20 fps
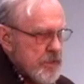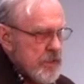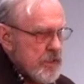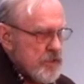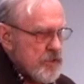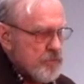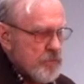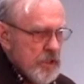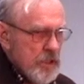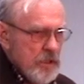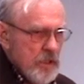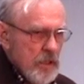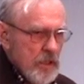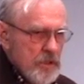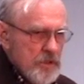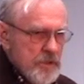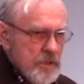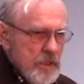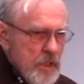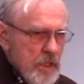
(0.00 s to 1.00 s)
is,
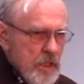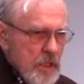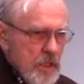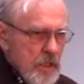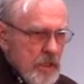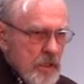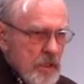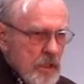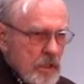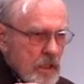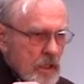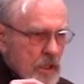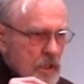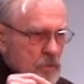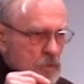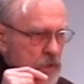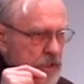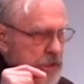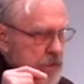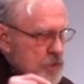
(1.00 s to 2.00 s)
because
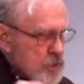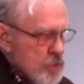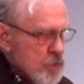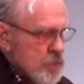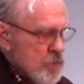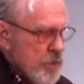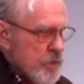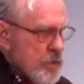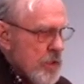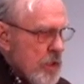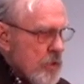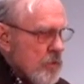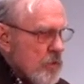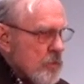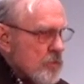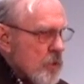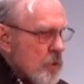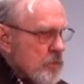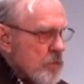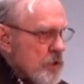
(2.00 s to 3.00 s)
we can do without
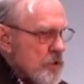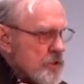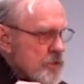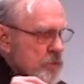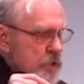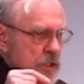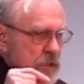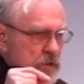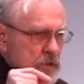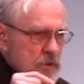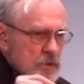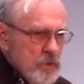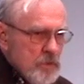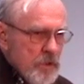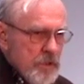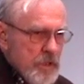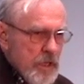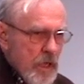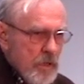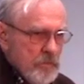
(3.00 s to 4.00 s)
automobiles, we can do
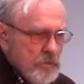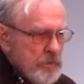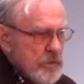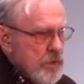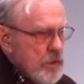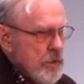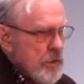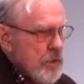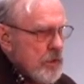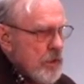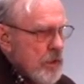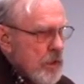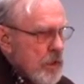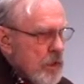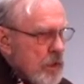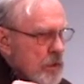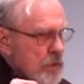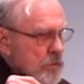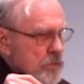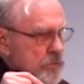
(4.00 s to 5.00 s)
without
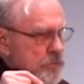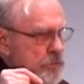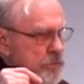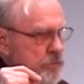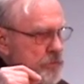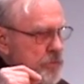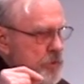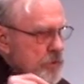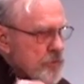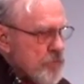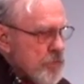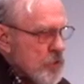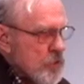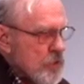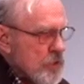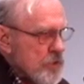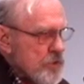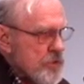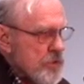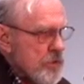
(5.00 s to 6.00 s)

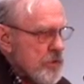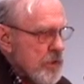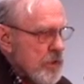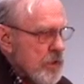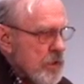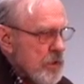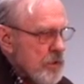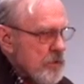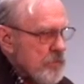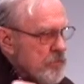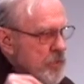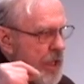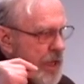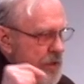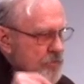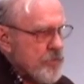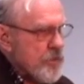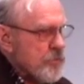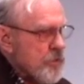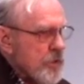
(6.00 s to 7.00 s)
computers, and if we
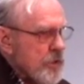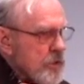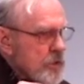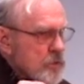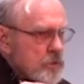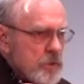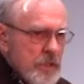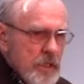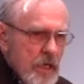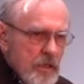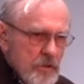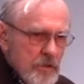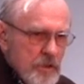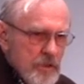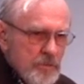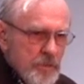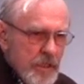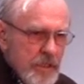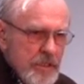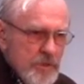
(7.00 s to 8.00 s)
have to, we can do without
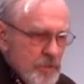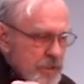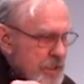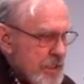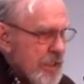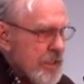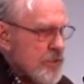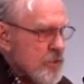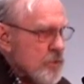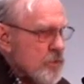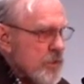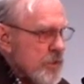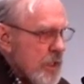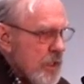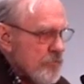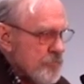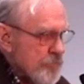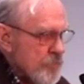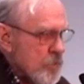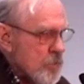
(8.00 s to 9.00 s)
underpants. We can't do
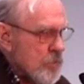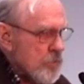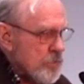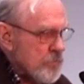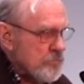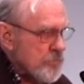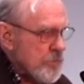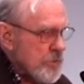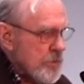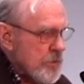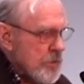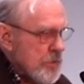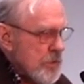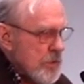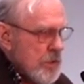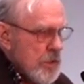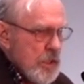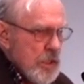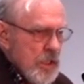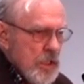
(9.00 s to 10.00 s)
without food.
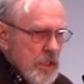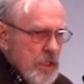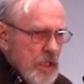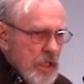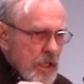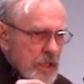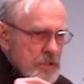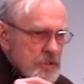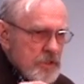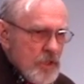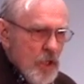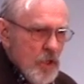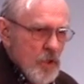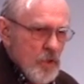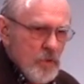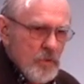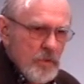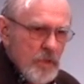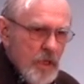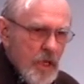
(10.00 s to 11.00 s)
And
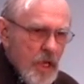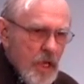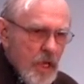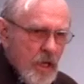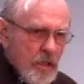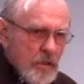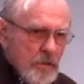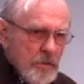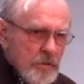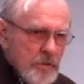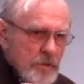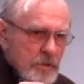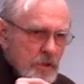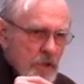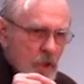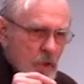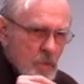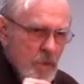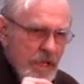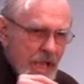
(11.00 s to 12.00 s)
so, you
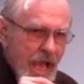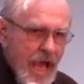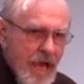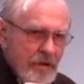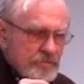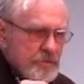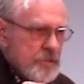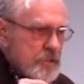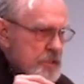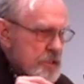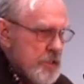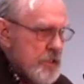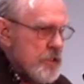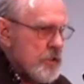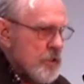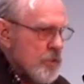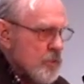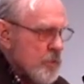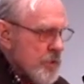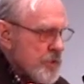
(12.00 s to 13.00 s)
know, we have to
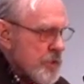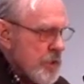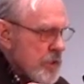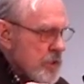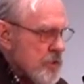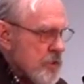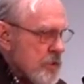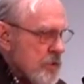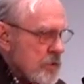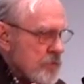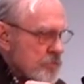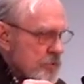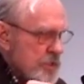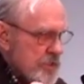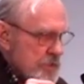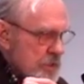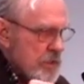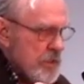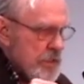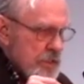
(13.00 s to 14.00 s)
deal with the issue of
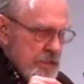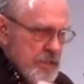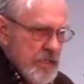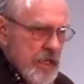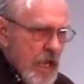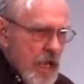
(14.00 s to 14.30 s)
resilience